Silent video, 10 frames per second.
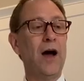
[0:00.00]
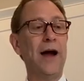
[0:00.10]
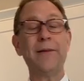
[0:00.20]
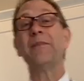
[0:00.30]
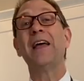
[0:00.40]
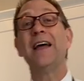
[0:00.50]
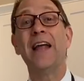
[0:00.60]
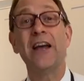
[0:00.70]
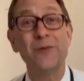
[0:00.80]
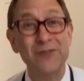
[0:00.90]
right,
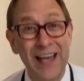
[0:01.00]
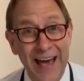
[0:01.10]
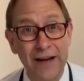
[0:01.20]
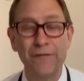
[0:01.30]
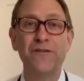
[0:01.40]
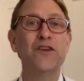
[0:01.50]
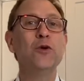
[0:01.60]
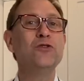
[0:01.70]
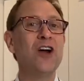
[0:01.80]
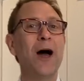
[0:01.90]
now you're supposed to add a
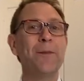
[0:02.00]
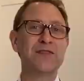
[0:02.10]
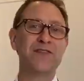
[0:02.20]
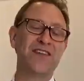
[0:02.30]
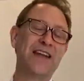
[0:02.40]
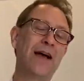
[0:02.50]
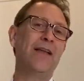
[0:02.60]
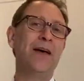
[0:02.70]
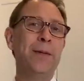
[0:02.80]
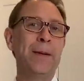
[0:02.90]
few drops of
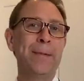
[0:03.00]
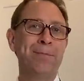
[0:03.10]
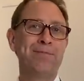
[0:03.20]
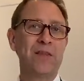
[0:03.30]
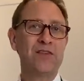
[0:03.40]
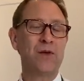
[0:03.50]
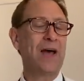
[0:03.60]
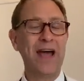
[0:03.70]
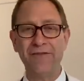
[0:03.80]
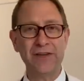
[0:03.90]
vanilla. So I'm
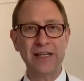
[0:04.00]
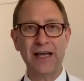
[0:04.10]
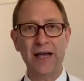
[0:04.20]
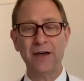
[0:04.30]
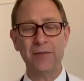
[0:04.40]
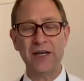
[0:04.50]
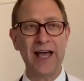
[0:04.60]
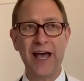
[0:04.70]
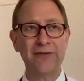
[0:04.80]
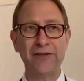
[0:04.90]
having, I'm gonna
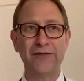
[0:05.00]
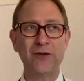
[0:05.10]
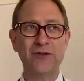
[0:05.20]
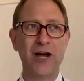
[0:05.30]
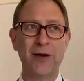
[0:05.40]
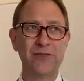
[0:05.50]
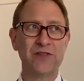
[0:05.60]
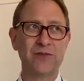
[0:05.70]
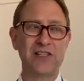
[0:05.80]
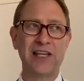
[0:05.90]
half a few drops,
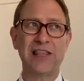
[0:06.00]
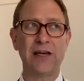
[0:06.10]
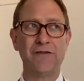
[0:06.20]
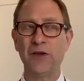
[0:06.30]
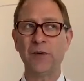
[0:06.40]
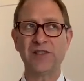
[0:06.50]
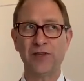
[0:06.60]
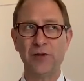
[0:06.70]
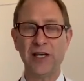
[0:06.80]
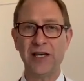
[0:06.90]
which I think a few is
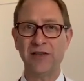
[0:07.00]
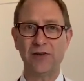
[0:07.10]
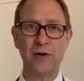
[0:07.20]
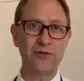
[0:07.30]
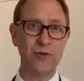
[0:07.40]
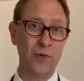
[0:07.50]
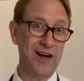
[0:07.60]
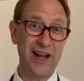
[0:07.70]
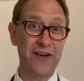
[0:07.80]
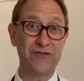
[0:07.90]
three, so I'll do one
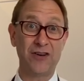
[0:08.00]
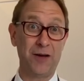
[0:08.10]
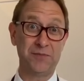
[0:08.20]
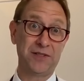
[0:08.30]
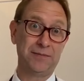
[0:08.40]
and a half drops.